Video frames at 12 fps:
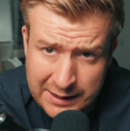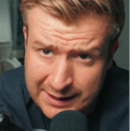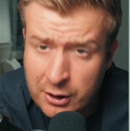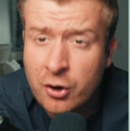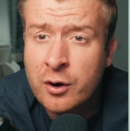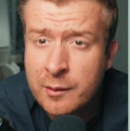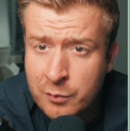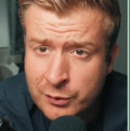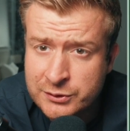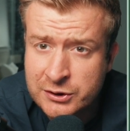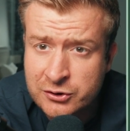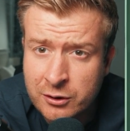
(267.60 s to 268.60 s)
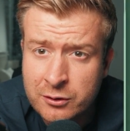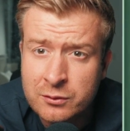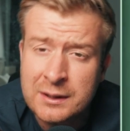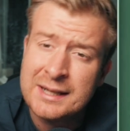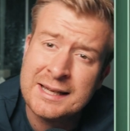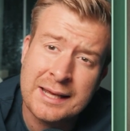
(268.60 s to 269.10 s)
economy was to
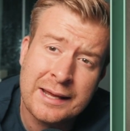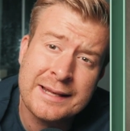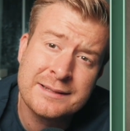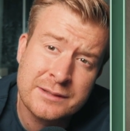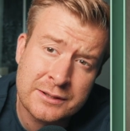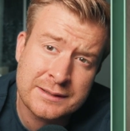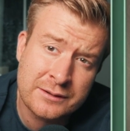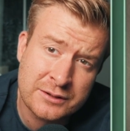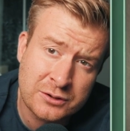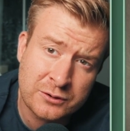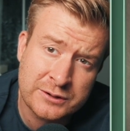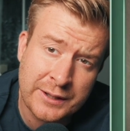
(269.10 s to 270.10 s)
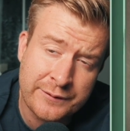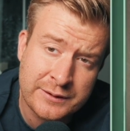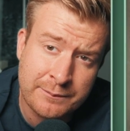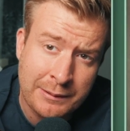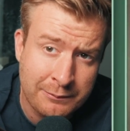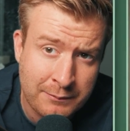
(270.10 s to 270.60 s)
struggle, is the sort of service
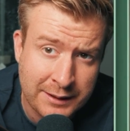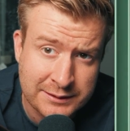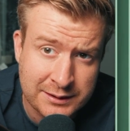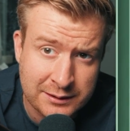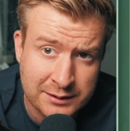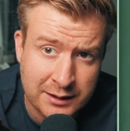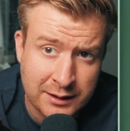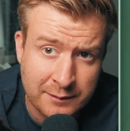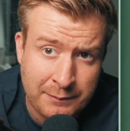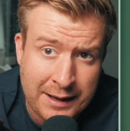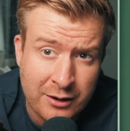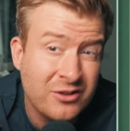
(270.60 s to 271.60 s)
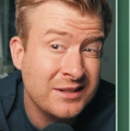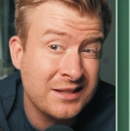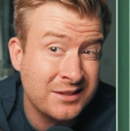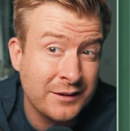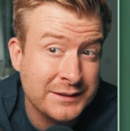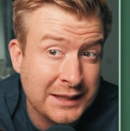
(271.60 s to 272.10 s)
that people might start to cut back, or is it
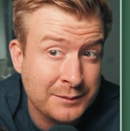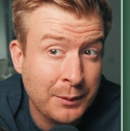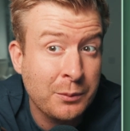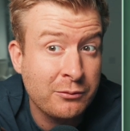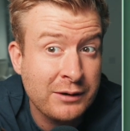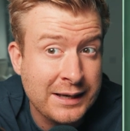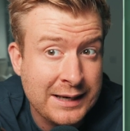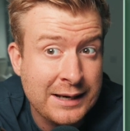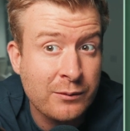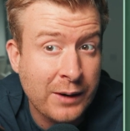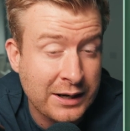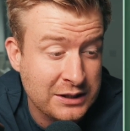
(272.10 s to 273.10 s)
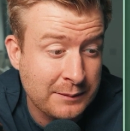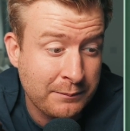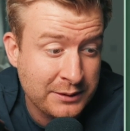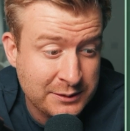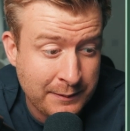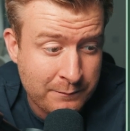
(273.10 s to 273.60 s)
the service actually people really need or actually
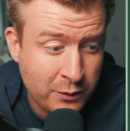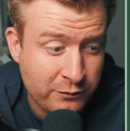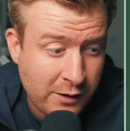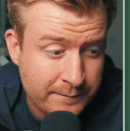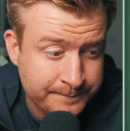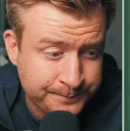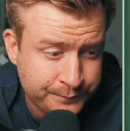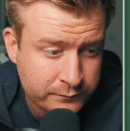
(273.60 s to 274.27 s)
spend more on?